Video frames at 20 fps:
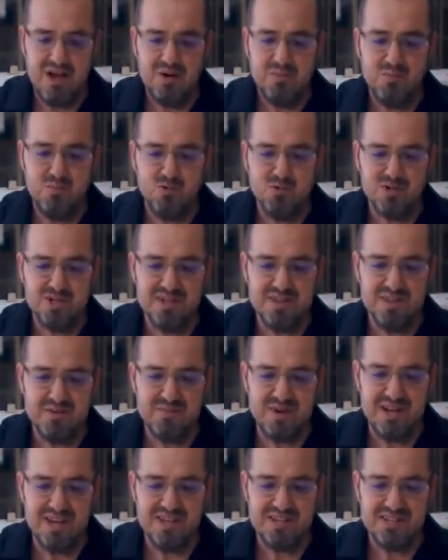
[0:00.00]
Pushing the
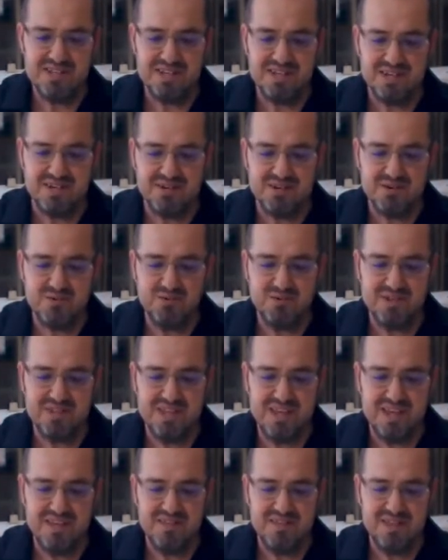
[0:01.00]
plunger, we
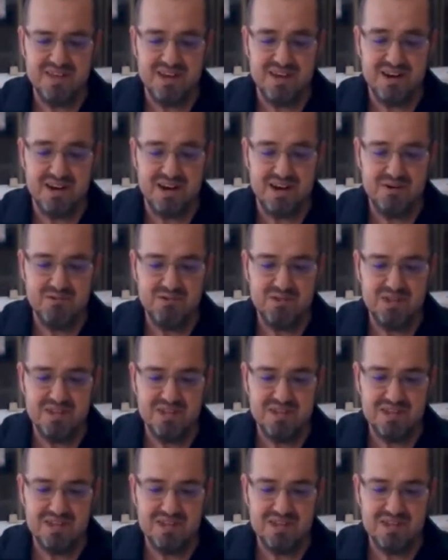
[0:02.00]
take the air out.